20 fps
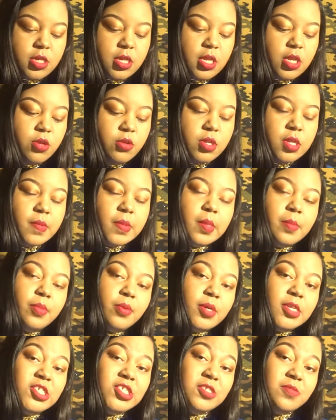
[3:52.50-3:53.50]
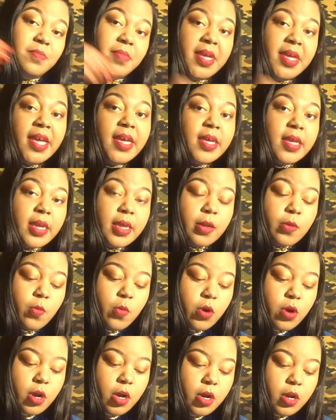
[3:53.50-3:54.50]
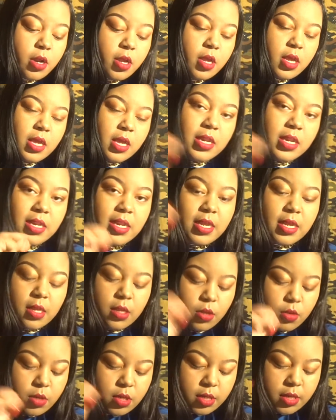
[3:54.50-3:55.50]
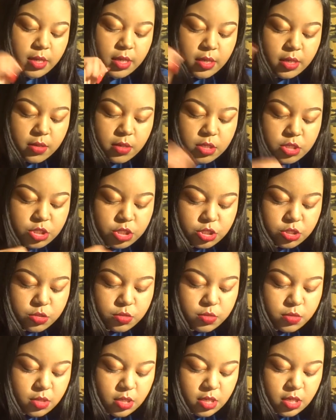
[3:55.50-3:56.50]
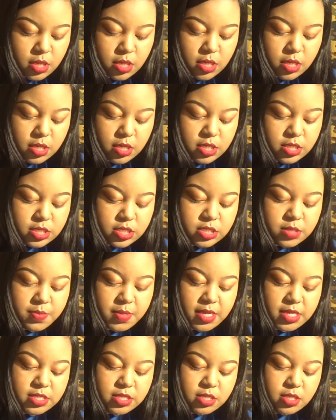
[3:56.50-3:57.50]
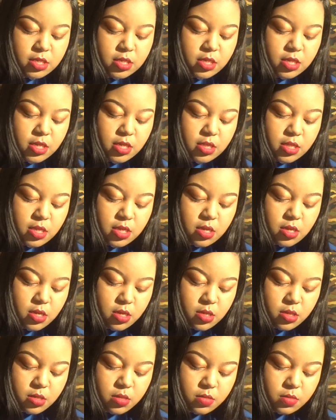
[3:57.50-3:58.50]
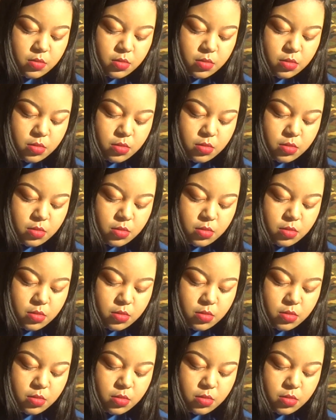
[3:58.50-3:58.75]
Then you dip the brush back in the water. Then you clean the shoe. And this is basically the um,